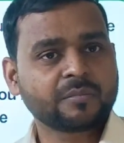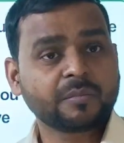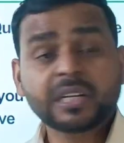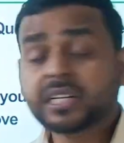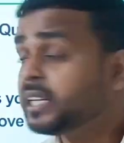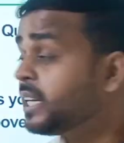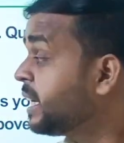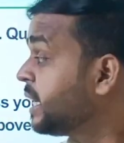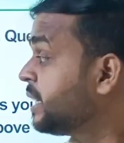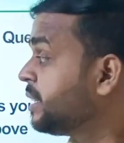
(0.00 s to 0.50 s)

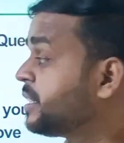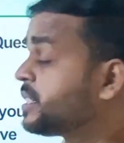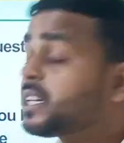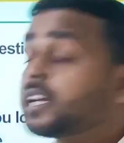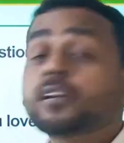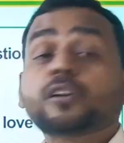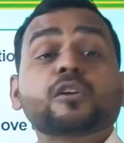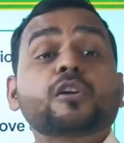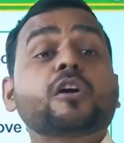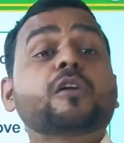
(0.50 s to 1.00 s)
But these
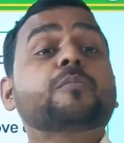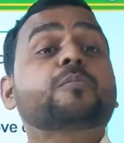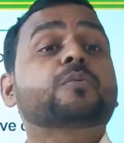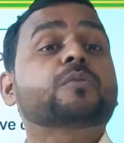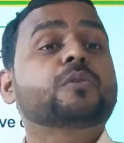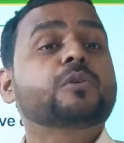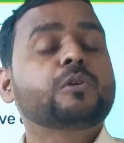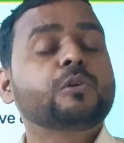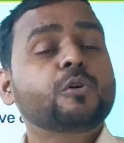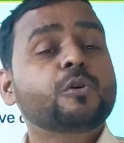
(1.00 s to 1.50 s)
are
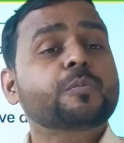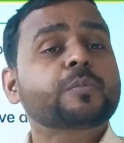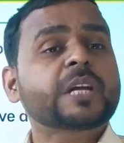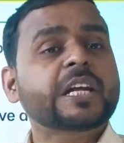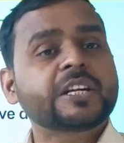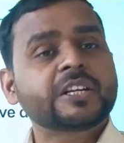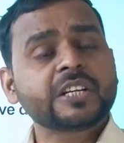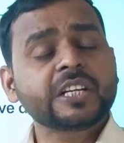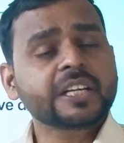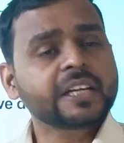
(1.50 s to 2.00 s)
low
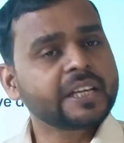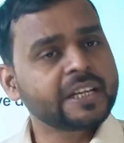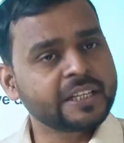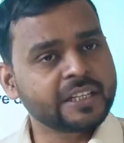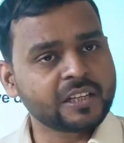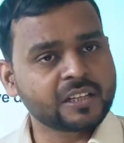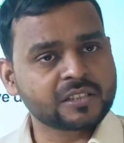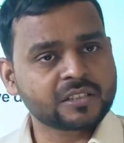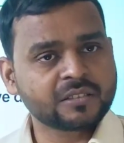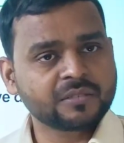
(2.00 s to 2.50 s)
priority
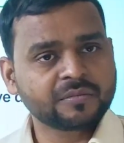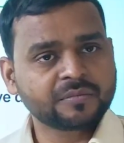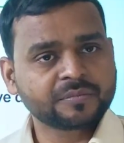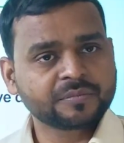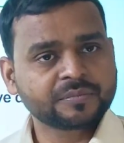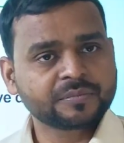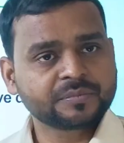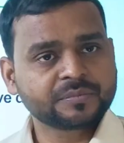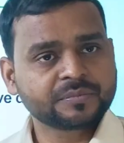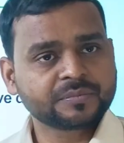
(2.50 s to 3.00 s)
areas.
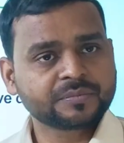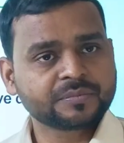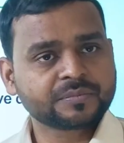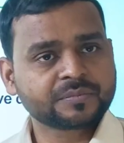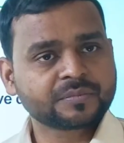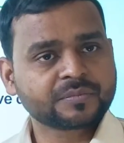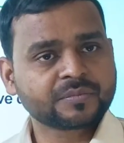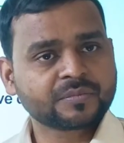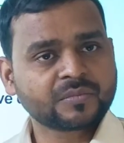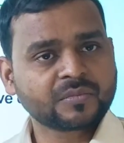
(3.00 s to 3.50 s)

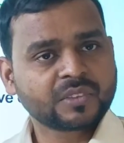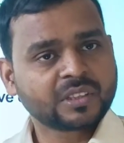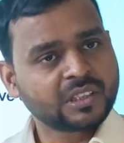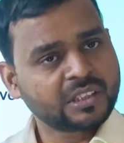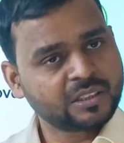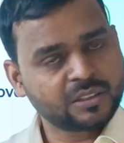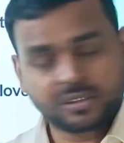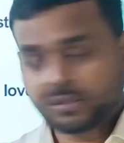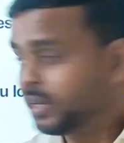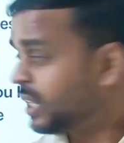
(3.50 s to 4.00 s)

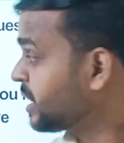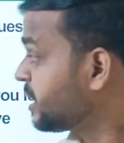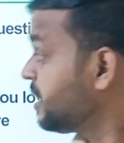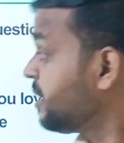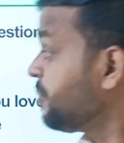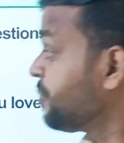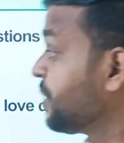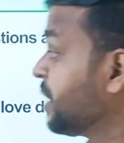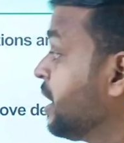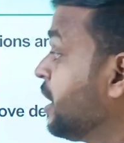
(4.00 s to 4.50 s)
Quite
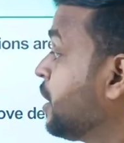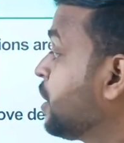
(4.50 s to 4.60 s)
clear?